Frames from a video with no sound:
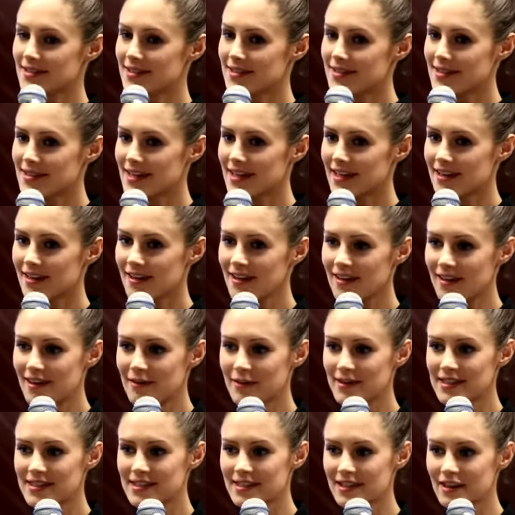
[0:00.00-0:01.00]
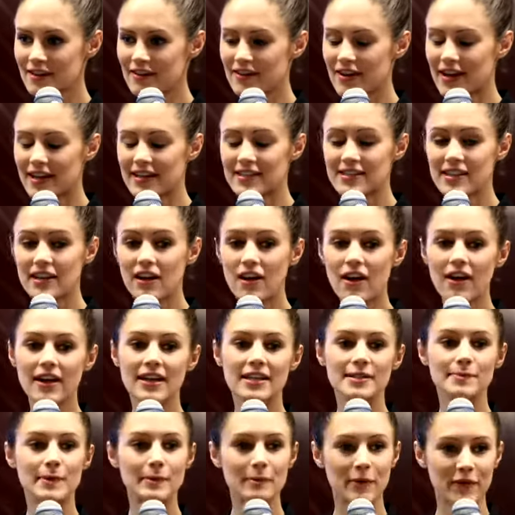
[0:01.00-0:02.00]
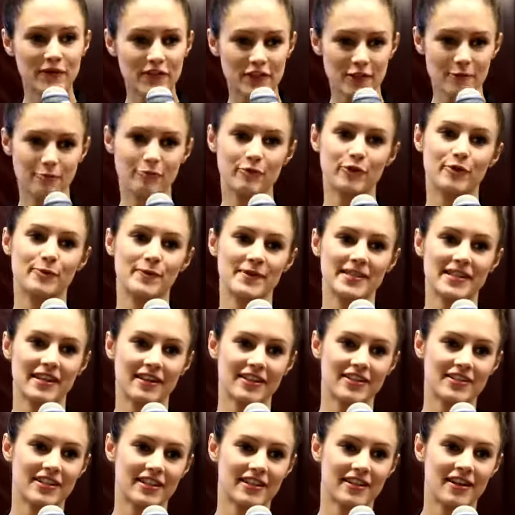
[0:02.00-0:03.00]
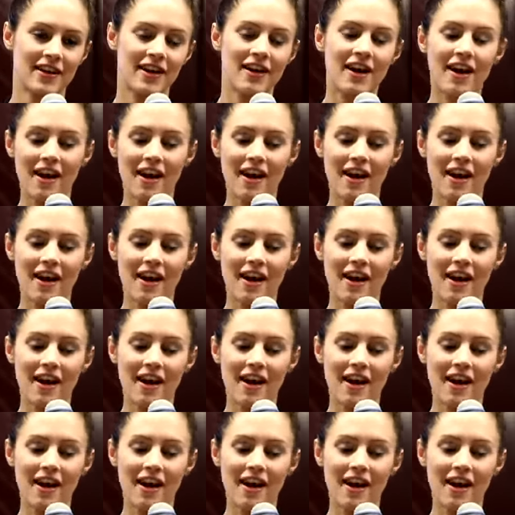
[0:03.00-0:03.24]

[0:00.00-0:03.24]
And he's like, oh, where's the old guy? He's like, oh, he's been moved to the broom section.